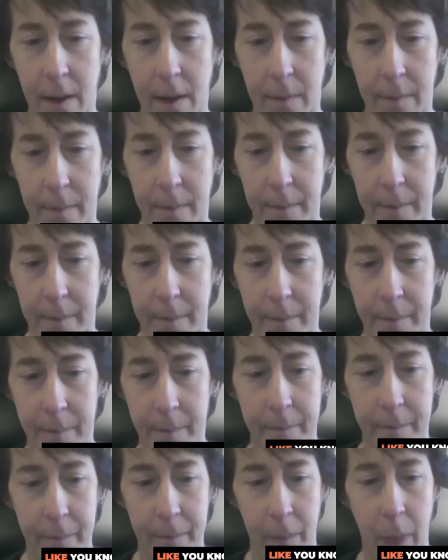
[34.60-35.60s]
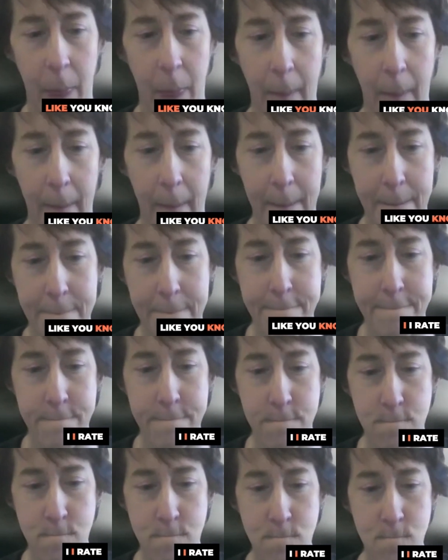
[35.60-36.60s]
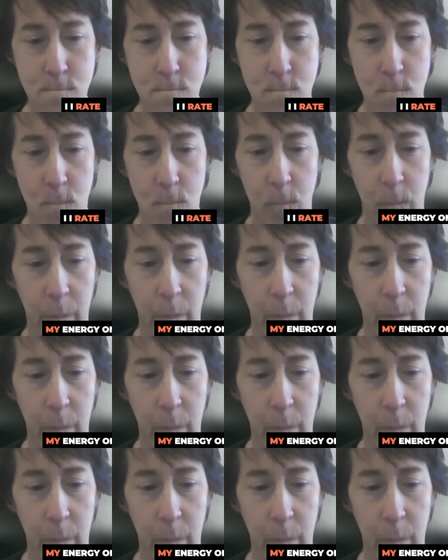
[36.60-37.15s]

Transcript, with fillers: like eh, you know, I, I, rate my